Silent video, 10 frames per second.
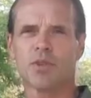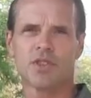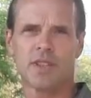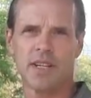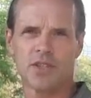
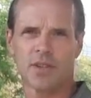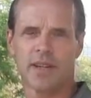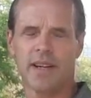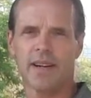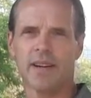procedure
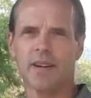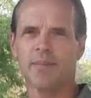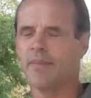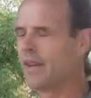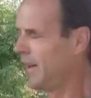
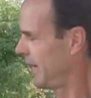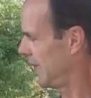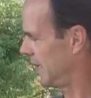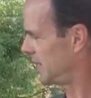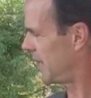here
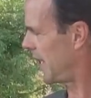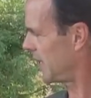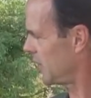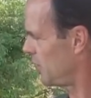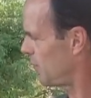is
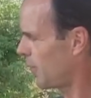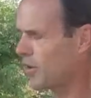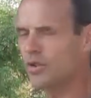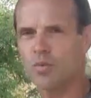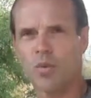that you
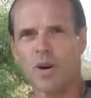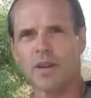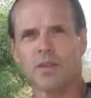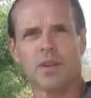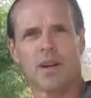first
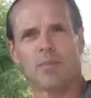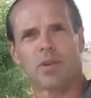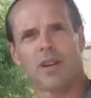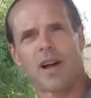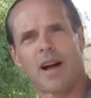want to
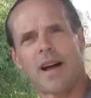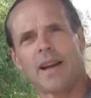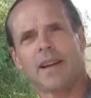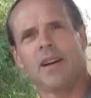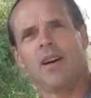
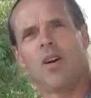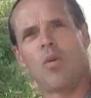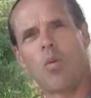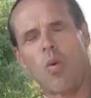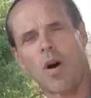apply
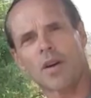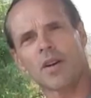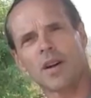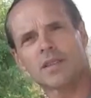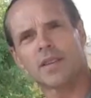
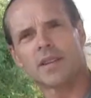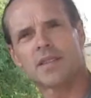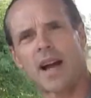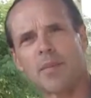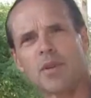water onto the
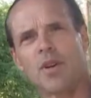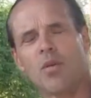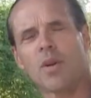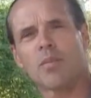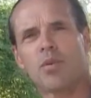top. You
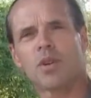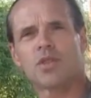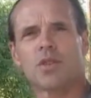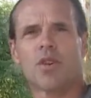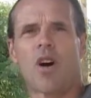don't want to
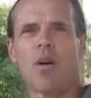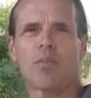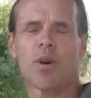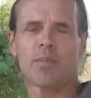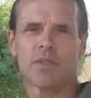put your
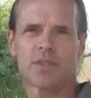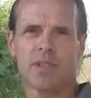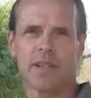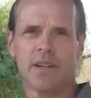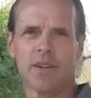all-purpose
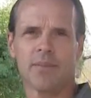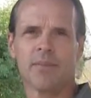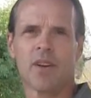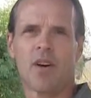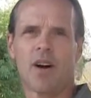cleaner
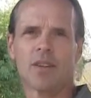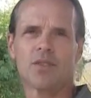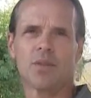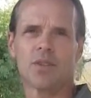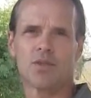
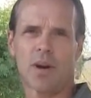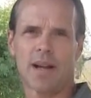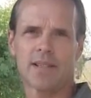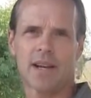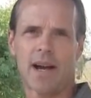onto a
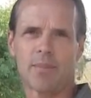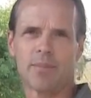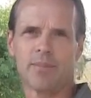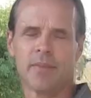dry top.